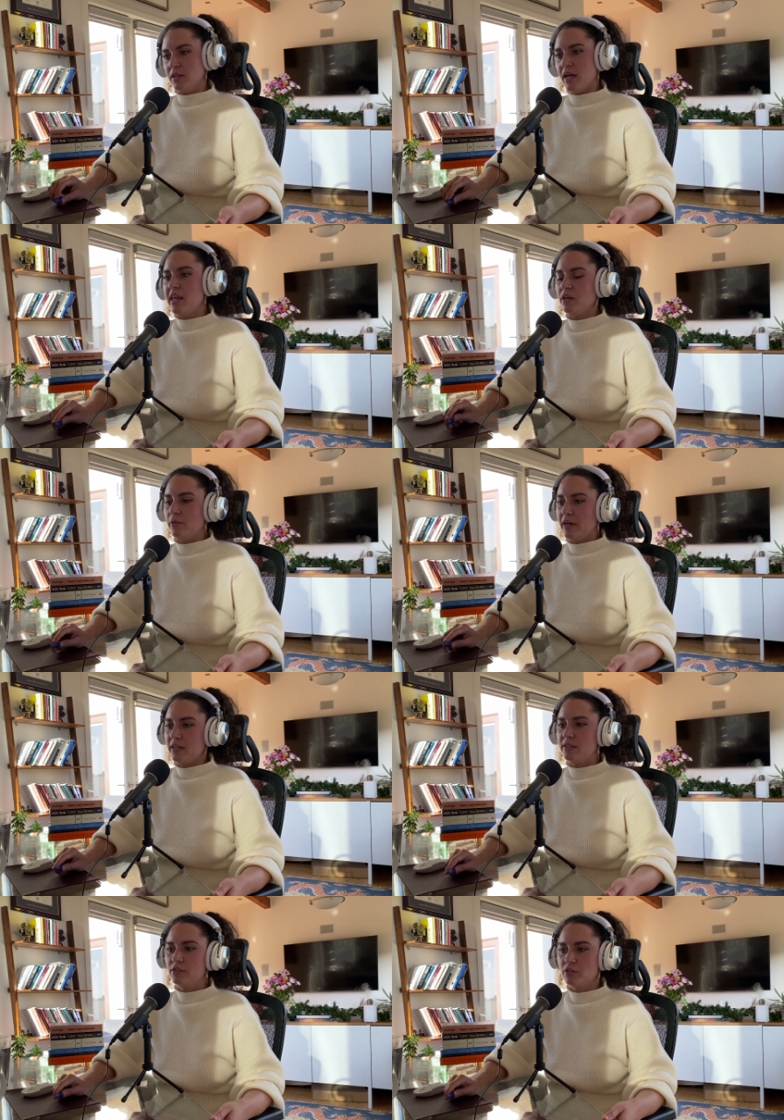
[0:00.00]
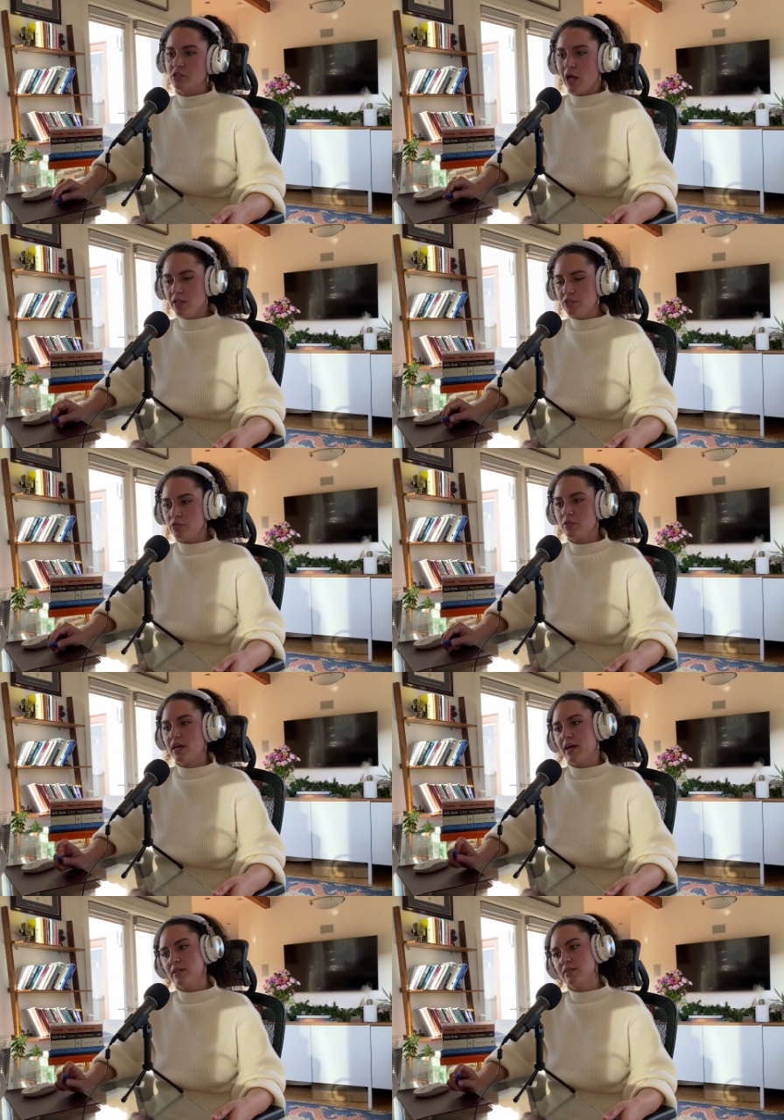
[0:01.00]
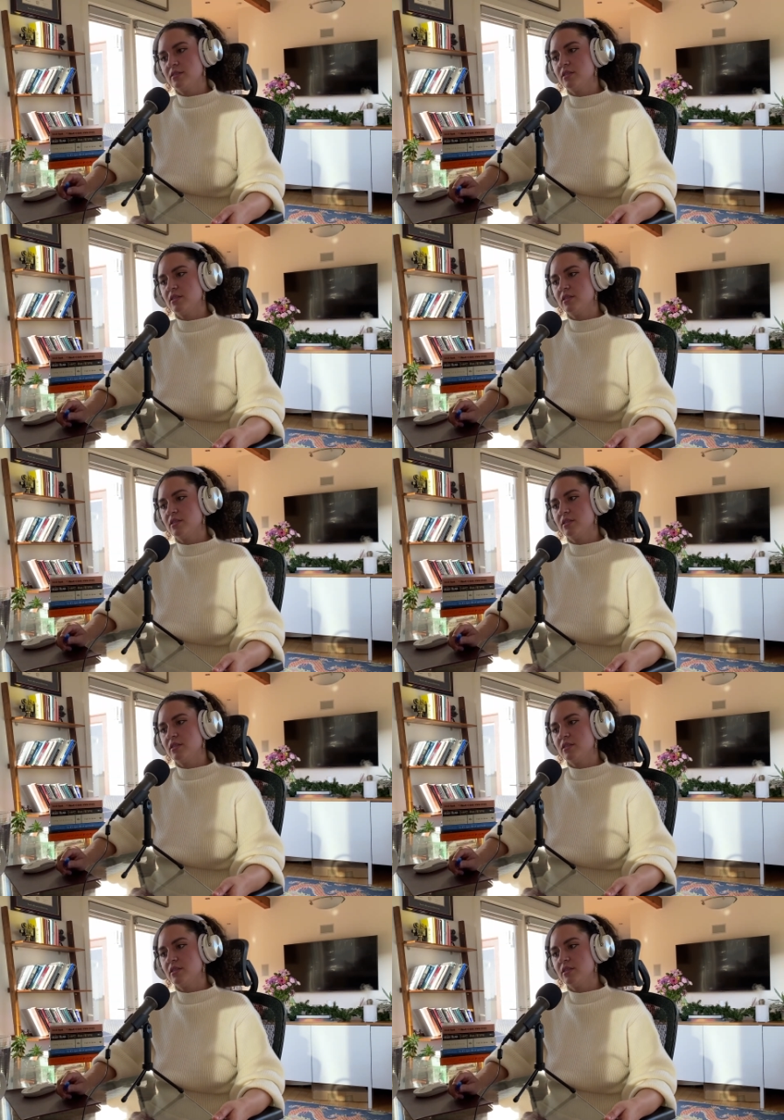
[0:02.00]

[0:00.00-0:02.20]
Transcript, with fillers: Anyway, so solitude as